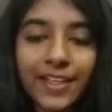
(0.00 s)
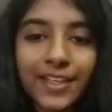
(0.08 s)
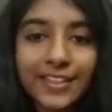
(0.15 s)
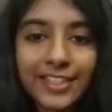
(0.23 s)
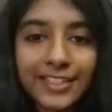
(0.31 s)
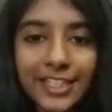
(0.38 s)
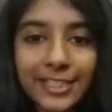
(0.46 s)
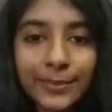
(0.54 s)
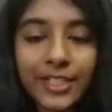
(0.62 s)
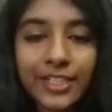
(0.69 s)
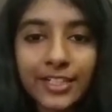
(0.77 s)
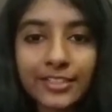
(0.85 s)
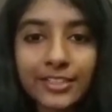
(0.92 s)
The testbed
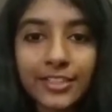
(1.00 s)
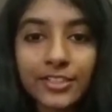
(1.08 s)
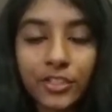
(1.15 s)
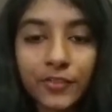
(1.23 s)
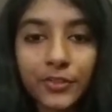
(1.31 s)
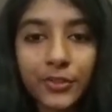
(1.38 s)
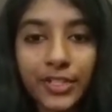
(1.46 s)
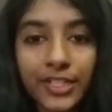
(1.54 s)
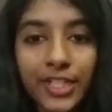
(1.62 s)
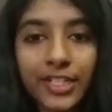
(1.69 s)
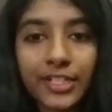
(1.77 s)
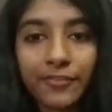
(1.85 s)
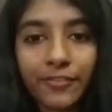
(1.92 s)
consists of 28
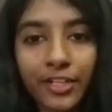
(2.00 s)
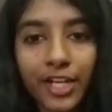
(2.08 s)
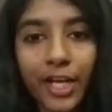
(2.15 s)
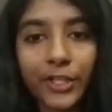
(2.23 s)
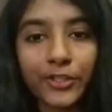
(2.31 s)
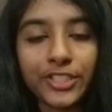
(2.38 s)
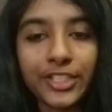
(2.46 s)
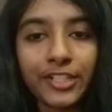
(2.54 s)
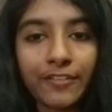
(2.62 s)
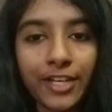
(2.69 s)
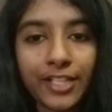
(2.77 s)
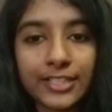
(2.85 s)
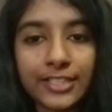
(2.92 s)
different IoT
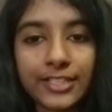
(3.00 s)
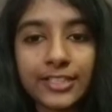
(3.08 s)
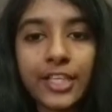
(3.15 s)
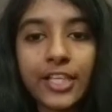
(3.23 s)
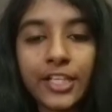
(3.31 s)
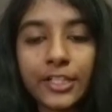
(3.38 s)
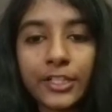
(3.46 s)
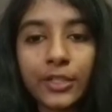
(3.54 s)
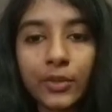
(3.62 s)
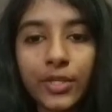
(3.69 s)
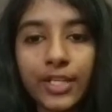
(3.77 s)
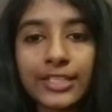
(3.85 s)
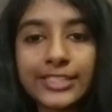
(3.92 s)
devices, including
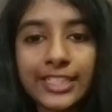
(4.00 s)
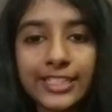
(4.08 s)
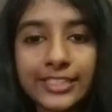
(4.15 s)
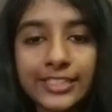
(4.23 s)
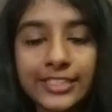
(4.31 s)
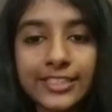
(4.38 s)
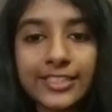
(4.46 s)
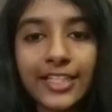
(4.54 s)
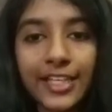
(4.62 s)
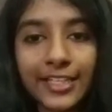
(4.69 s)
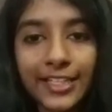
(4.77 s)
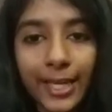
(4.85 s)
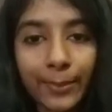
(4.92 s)
sensors,
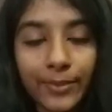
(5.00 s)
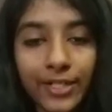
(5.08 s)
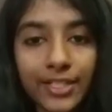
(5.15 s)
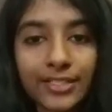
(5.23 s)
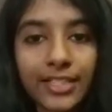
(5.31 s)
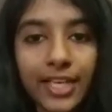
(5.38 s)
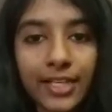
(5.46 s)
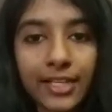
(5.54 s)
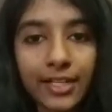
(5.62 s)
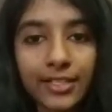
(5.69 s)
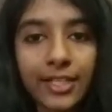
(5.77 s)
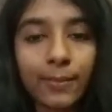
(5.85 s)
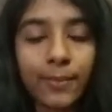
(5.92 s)
cameras, and other
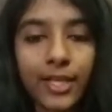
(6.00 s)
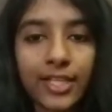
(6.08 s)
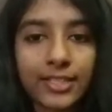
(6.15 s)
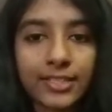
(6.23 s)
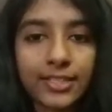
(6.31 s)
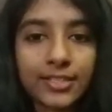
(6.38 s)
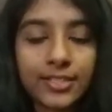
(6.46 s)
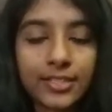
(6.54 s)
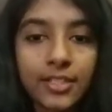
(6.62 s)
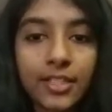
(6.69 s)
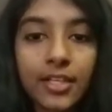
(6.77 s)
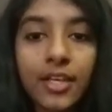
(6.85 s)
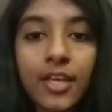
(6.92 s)
appliances.
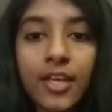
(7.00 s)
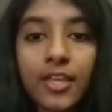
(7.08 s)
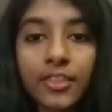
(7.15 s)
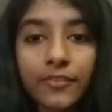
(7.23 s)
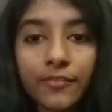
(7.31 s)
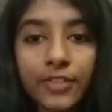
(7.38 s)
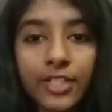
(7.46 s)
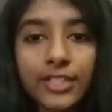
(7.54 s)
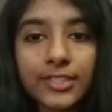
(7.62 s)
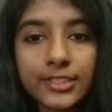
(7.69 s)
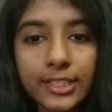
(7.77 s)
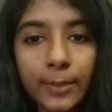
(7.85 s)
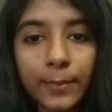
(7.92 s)
The first
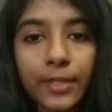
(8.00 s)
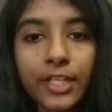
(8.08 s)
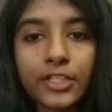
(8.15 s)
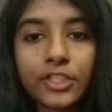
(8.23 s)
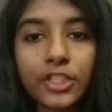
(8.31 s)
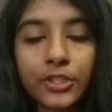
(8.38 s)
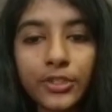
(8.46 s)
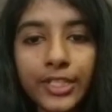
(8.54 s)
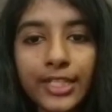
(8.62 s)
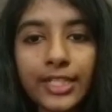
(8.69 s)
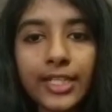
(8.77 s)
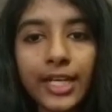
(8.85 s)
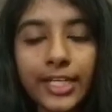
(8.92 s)
step is to
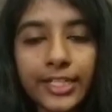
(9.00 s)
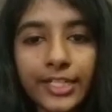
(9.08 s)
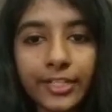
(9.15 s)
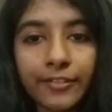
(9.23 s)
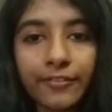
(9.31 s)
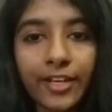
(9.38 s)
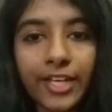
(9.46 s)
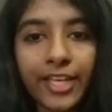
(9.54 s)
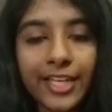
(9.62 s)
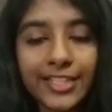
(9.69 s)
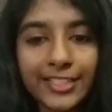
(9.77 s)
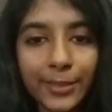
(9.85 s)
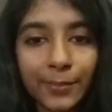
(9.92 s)
uniquely identify and
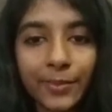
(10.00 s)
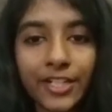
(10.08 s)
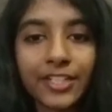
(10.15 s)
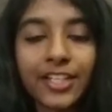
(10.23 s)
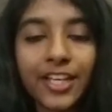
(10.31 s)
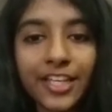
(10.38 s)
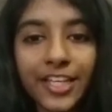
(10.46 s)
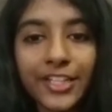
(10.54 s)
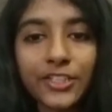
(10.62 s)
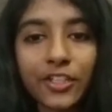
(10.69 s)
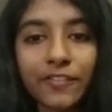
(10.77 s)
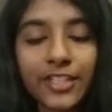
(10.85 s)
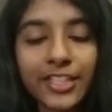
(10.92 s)
separate each
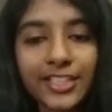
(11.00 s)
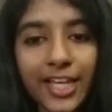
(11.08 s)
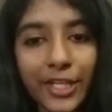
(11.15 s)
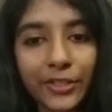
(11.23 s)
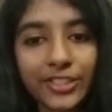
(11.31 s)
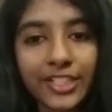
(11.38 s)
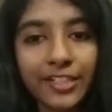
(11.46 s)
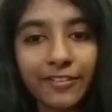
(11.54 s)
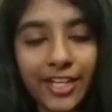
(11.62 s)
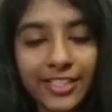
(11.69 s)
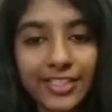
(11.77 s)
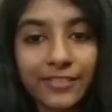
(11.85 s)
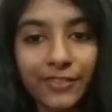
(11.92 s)
of these IoT
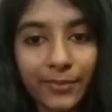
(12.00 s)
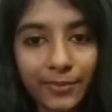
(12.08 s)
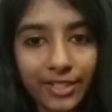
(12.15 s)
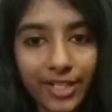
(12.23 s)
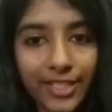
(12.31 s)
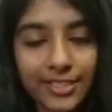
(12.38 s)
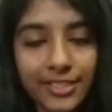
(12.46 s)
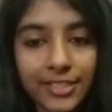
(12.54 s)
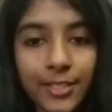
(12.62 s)
devices from the rest.